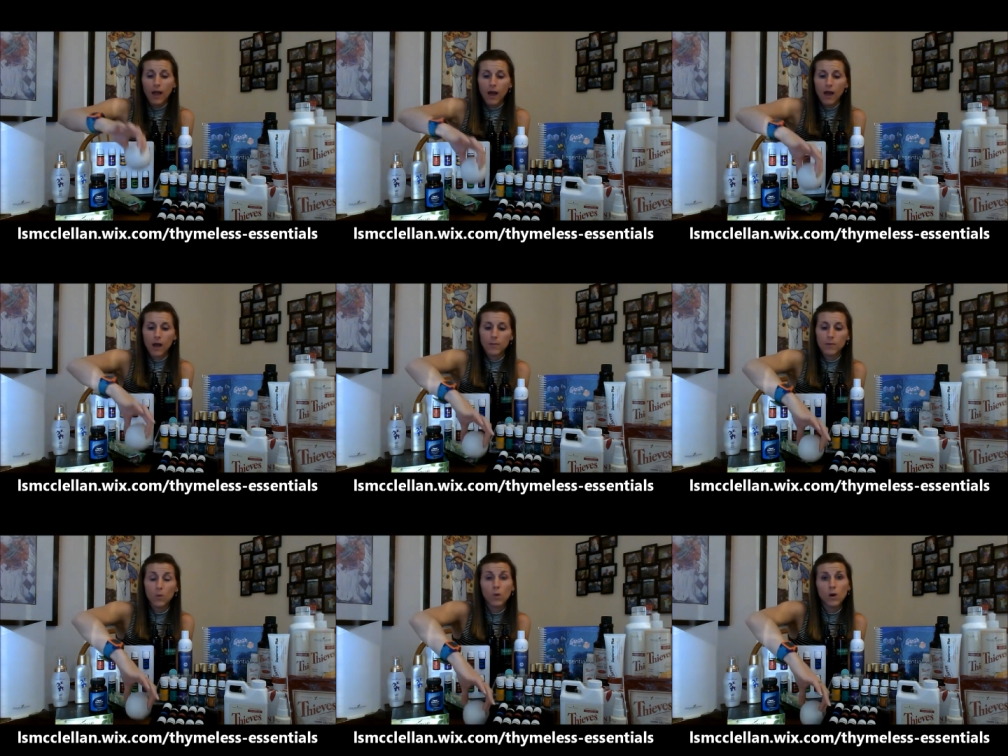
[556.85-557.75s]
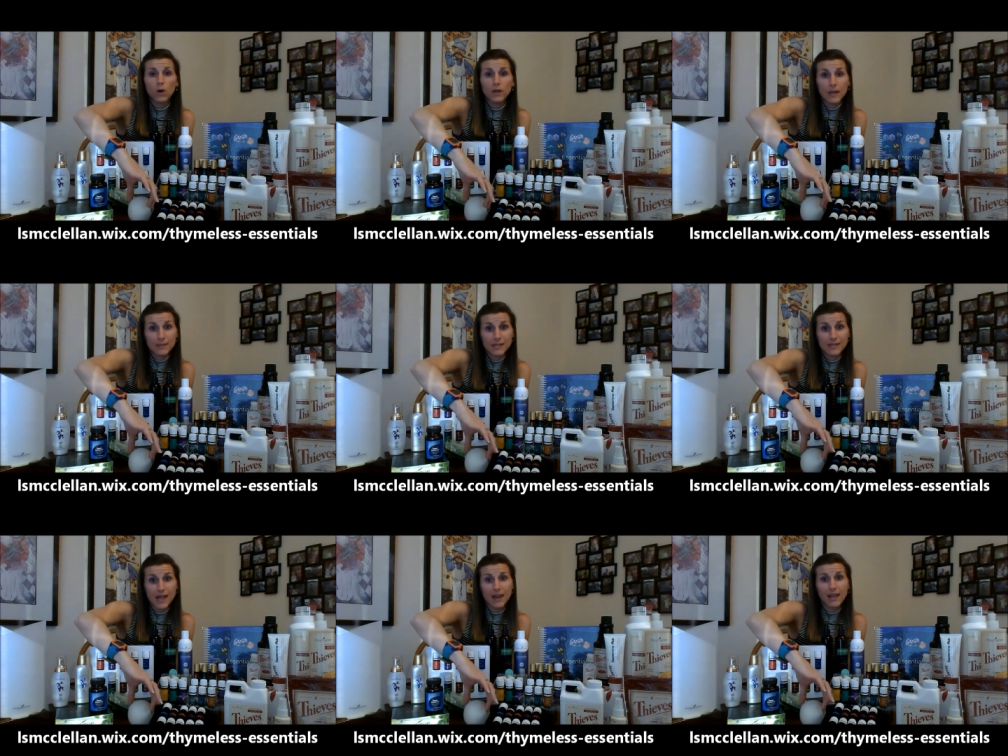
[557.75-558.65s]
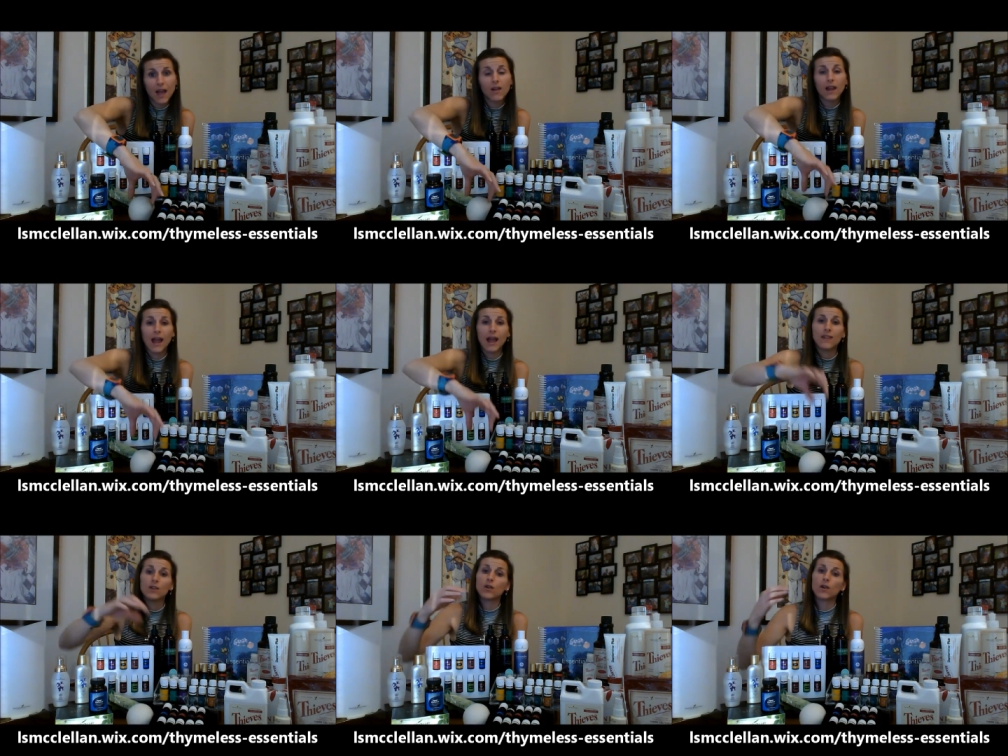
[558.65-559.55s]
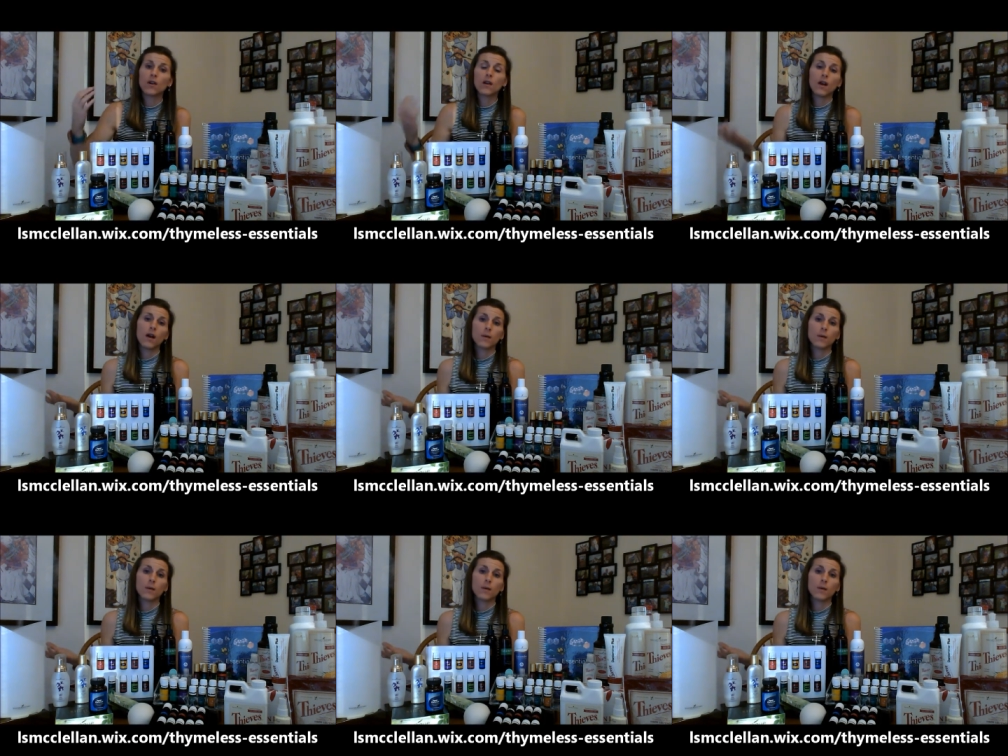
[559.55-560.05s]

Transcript: The wool keeps the static out, and then your